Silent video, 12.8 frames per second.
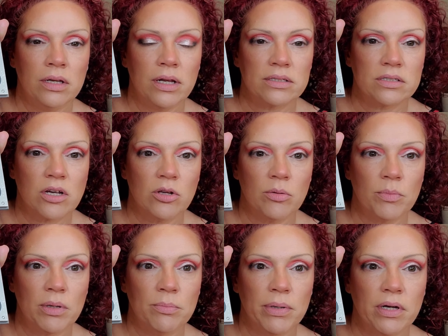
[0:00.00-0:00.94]
next color
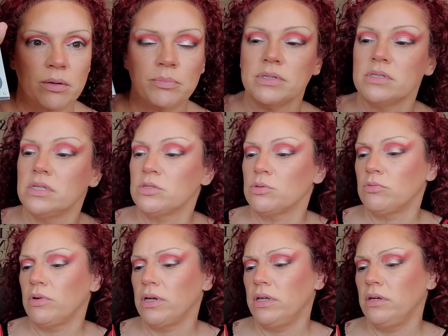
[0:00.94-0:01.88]
I'm gonna pick up is this
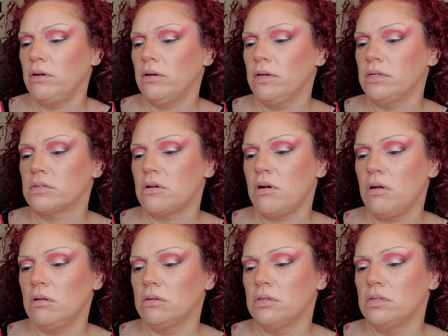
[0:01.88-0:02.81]
one right here. It is
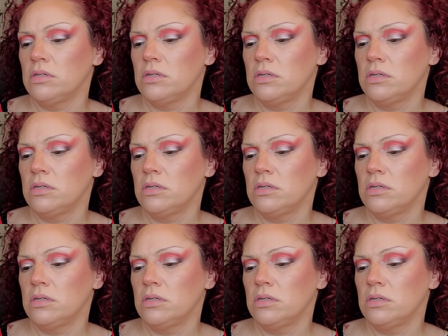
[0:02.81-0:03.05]
called